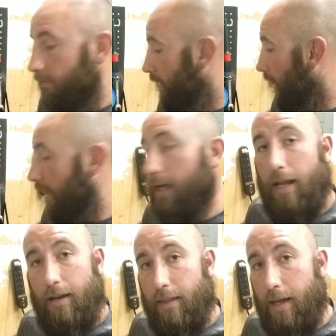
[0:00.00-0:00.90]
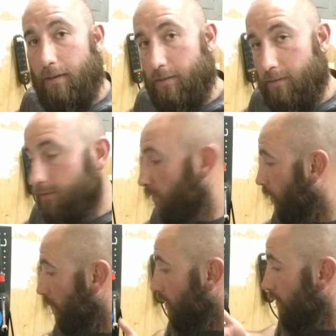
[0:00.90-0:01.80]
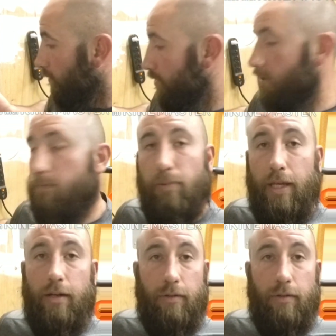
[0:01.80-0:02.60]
that I got out of that door just playing